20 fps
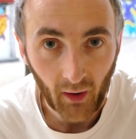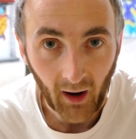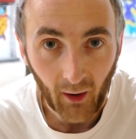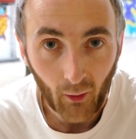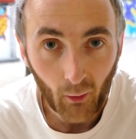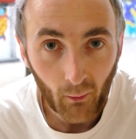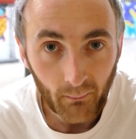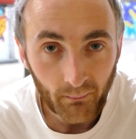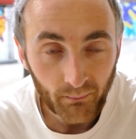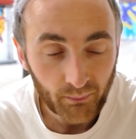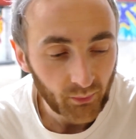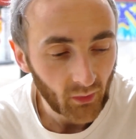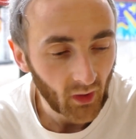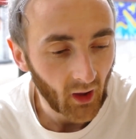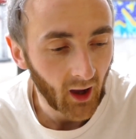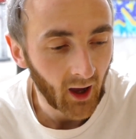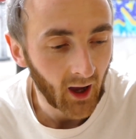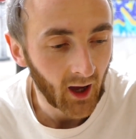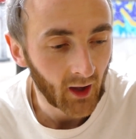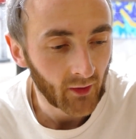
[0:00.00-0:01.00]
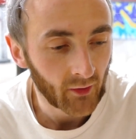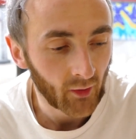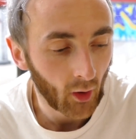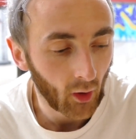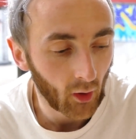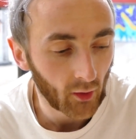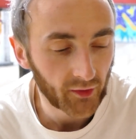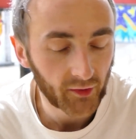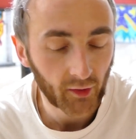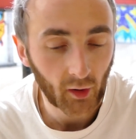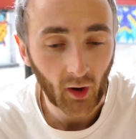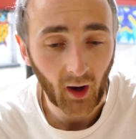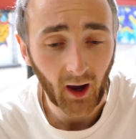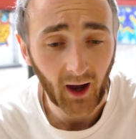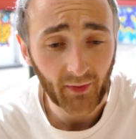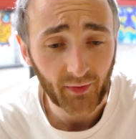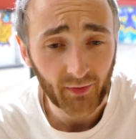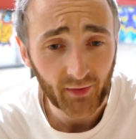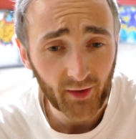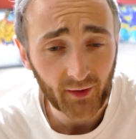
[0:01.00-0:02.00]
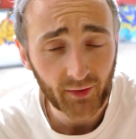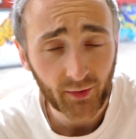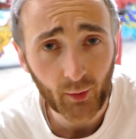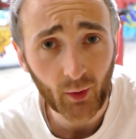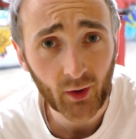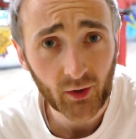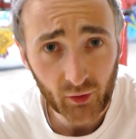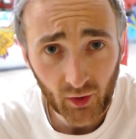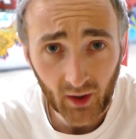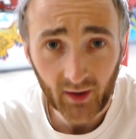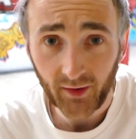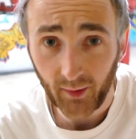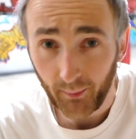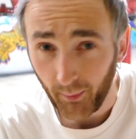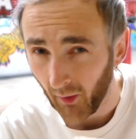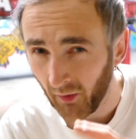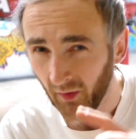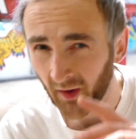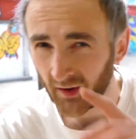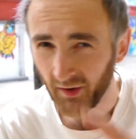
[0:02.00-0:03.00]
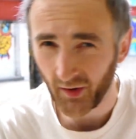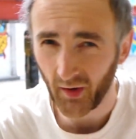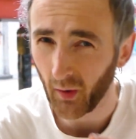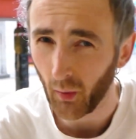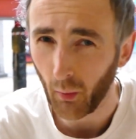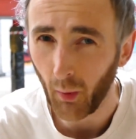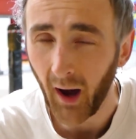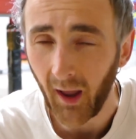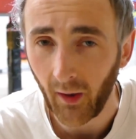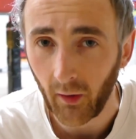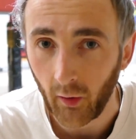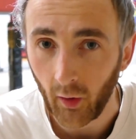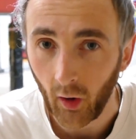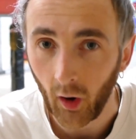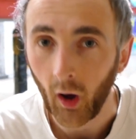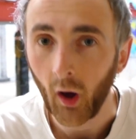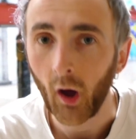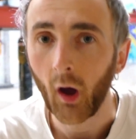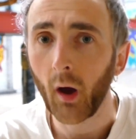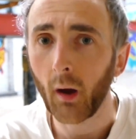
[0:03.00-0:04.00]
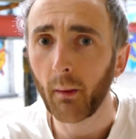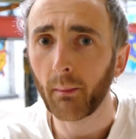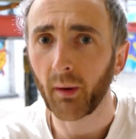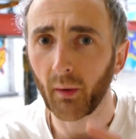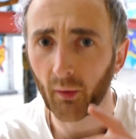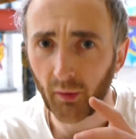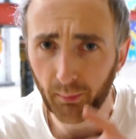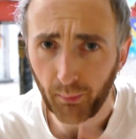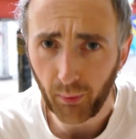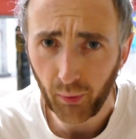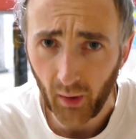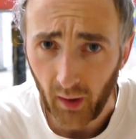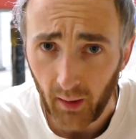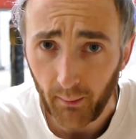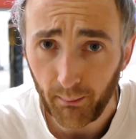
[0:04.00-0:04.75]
out, and also I did do a trick tip on these a little while ago, but it was pretty